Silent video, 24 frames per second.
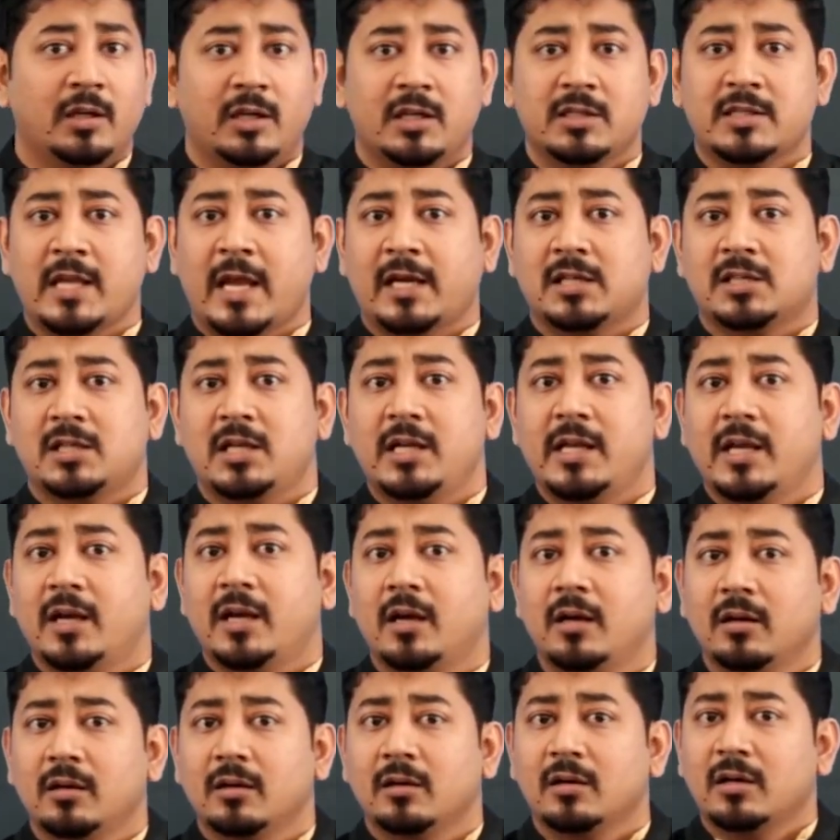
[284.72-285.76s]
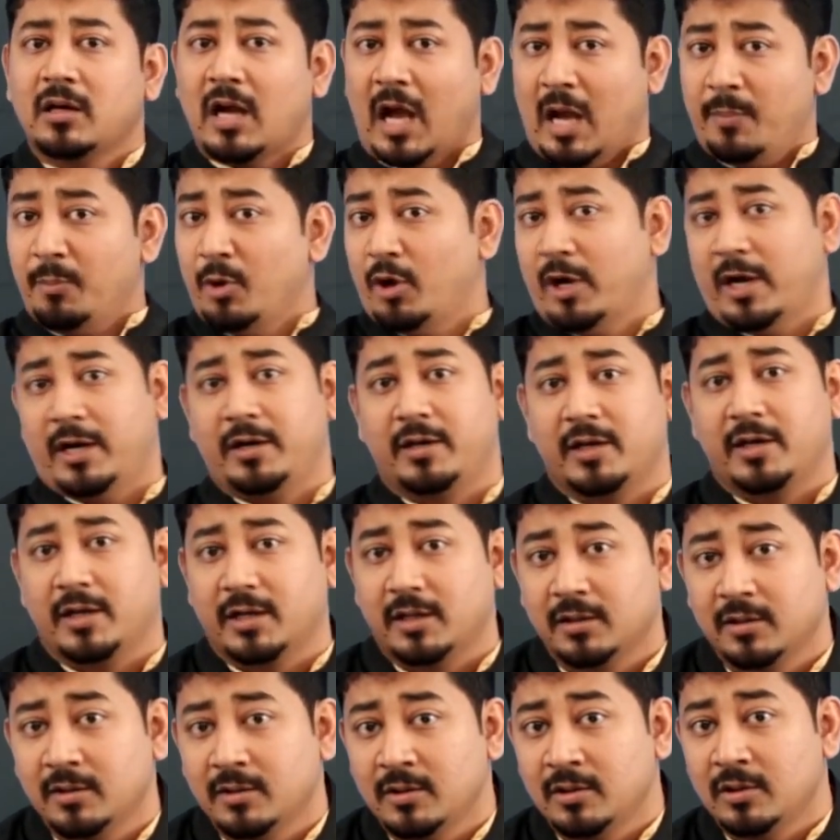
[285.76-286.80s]
it is actually a
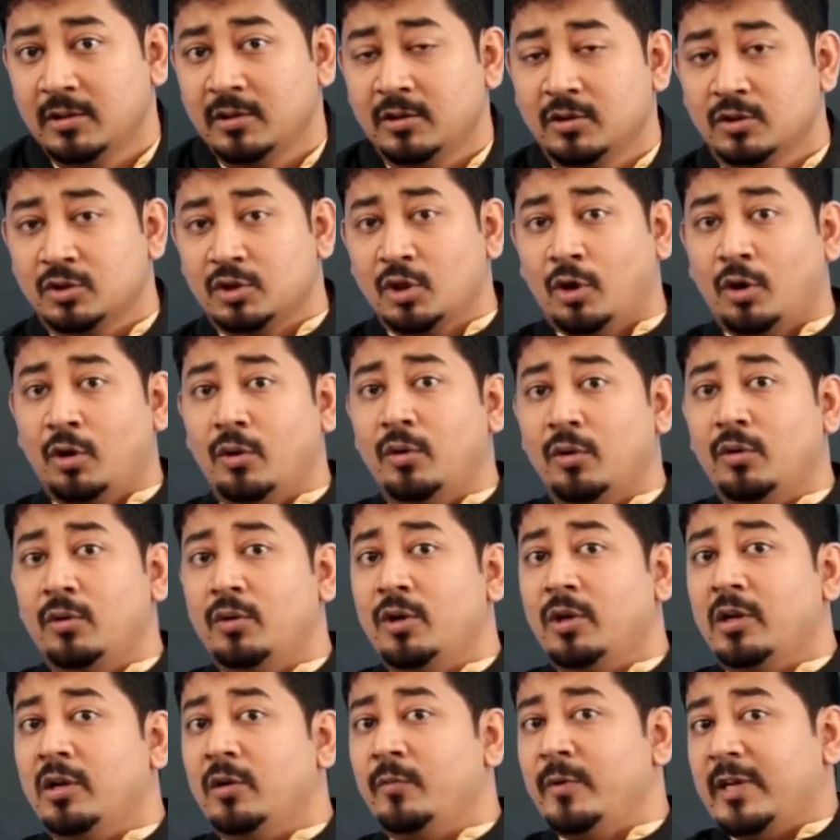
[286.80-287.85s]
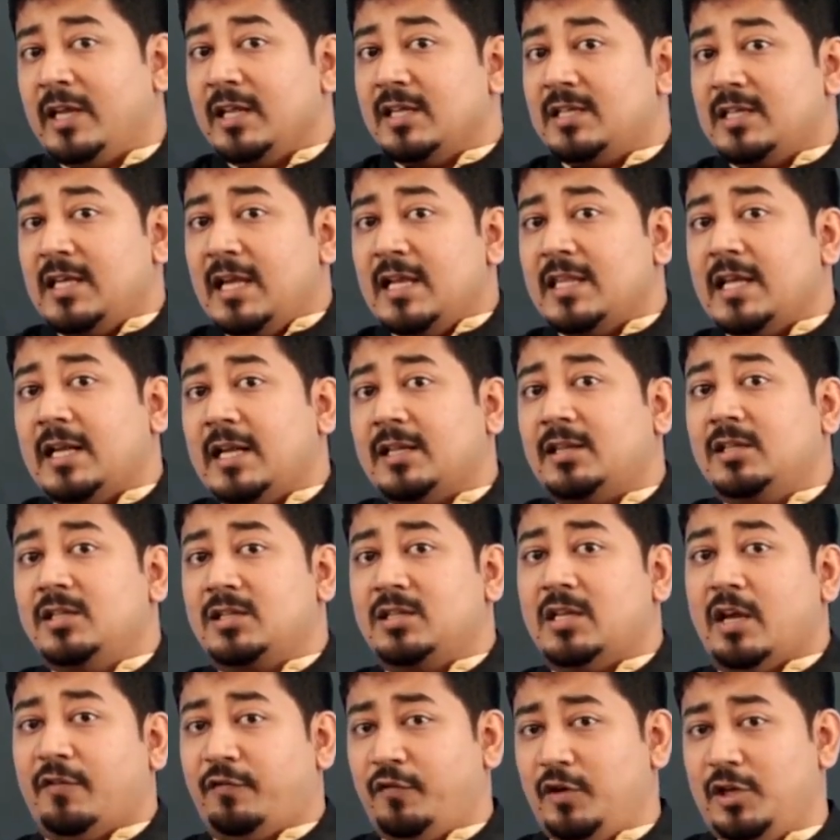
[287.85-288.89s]
carbohydrate. So we can see that
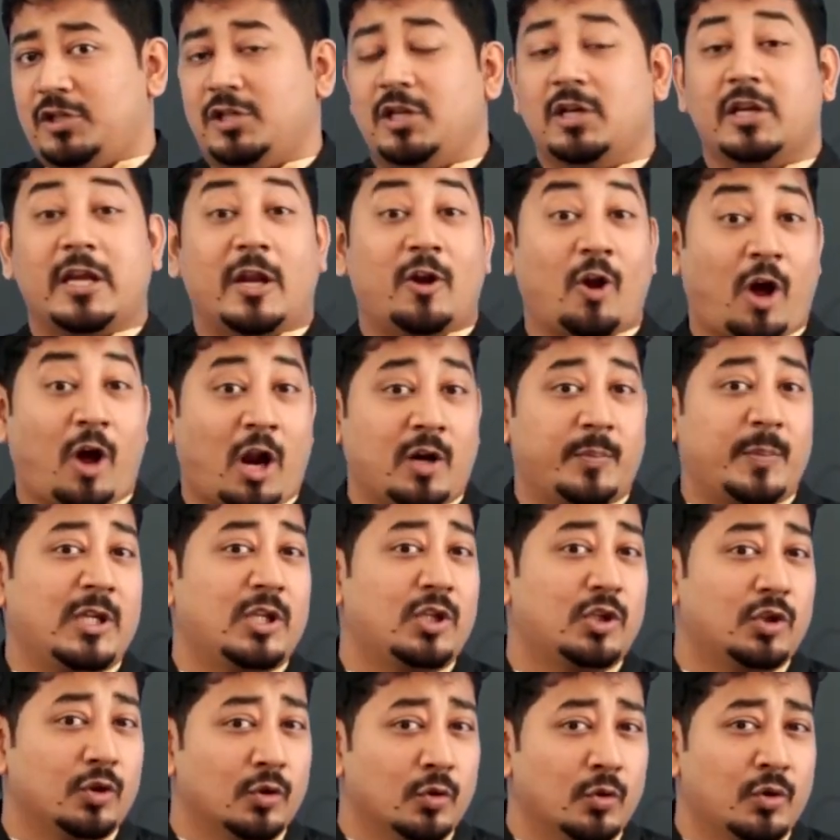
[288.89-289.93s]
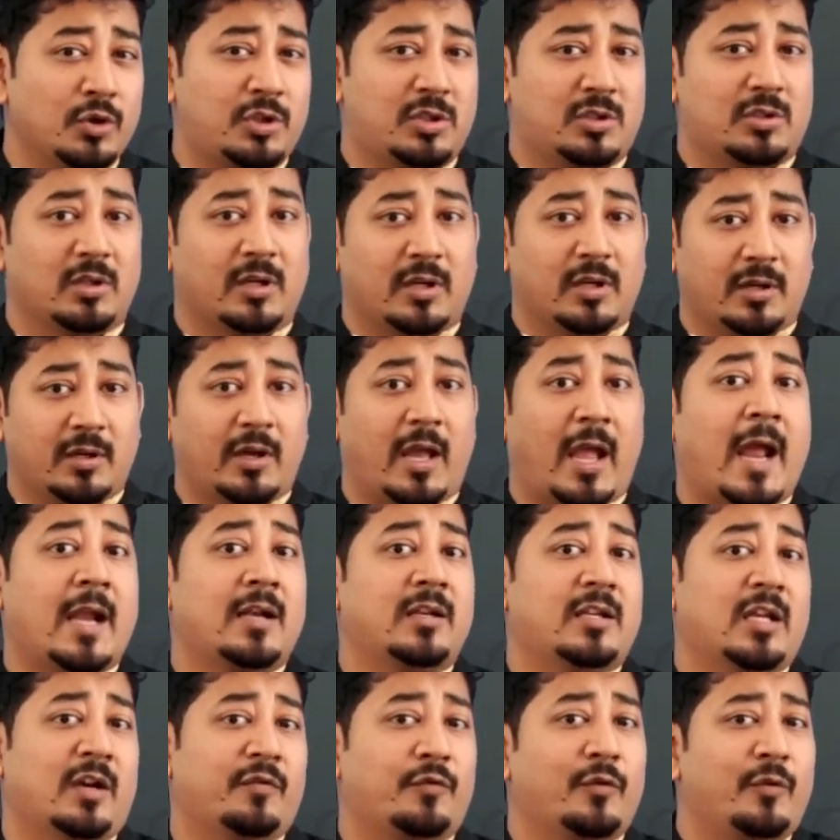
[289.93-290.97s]
this definition cannot be used,
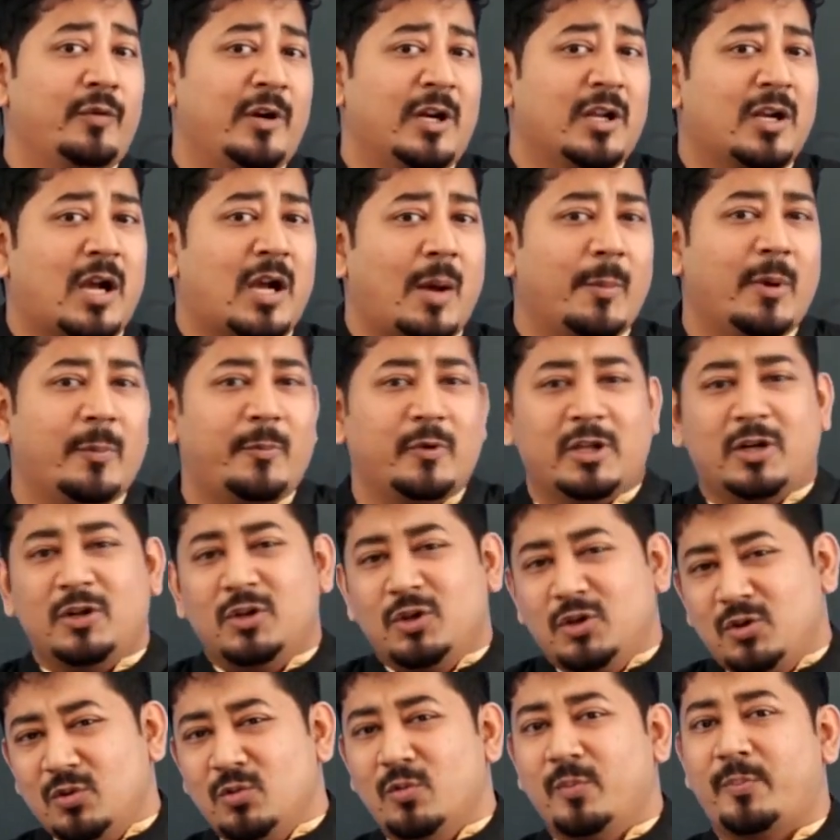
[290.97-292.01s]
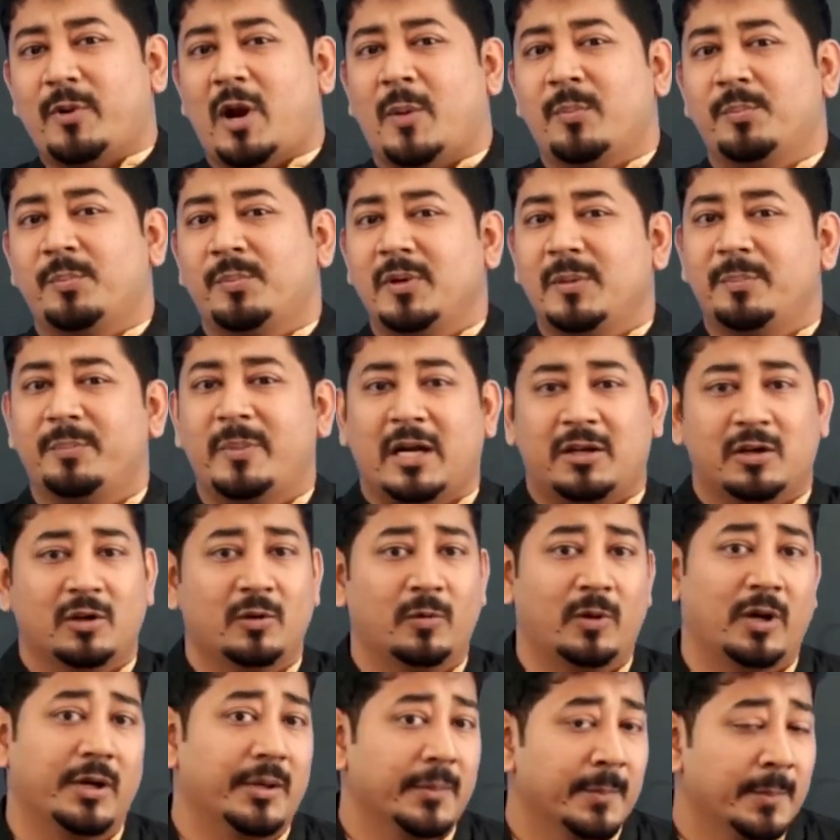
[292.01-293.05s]
and therefore we had to come up with a new, probably
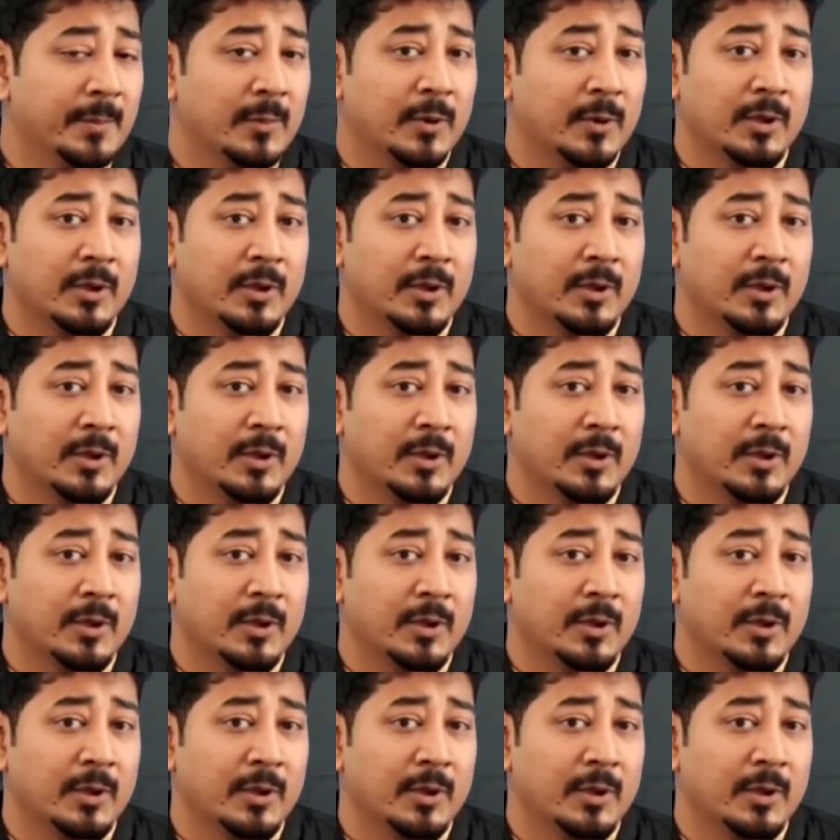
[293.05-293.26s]
better one.